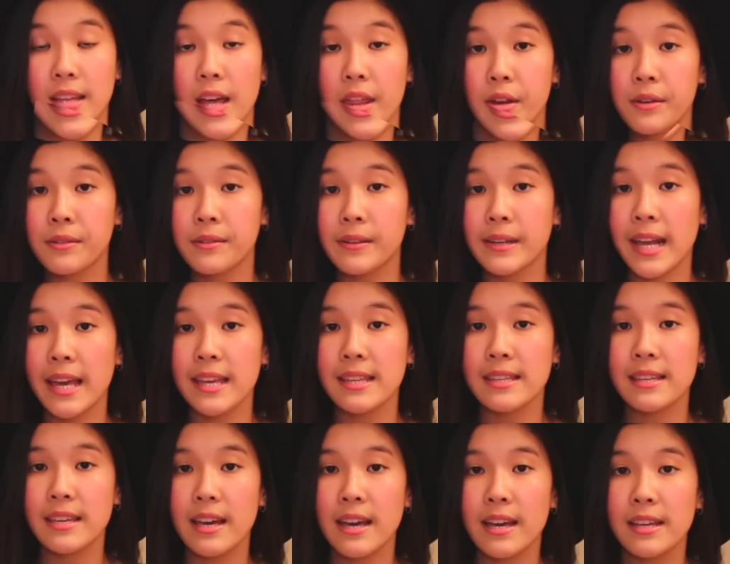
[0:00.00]
Another great
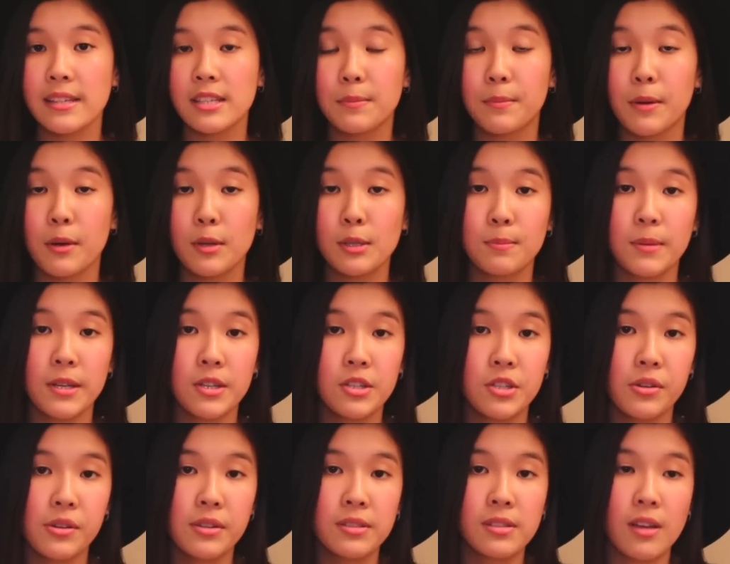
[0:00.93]
idea is to post
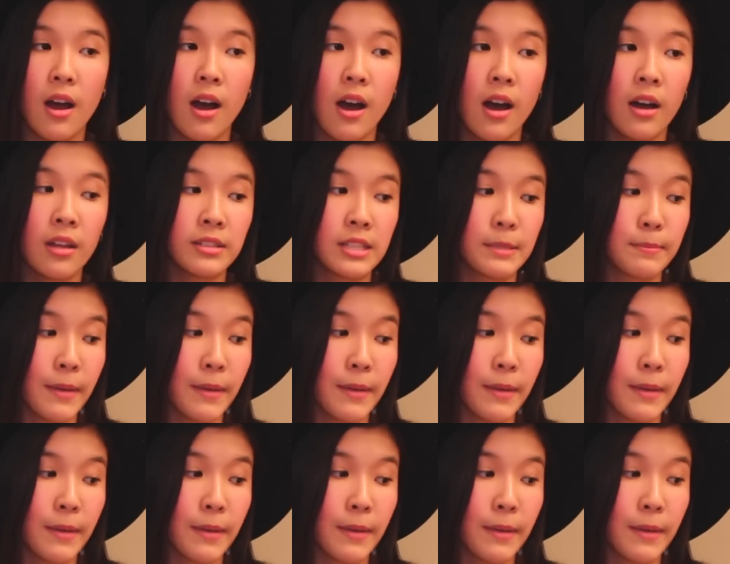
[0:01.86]
pictures on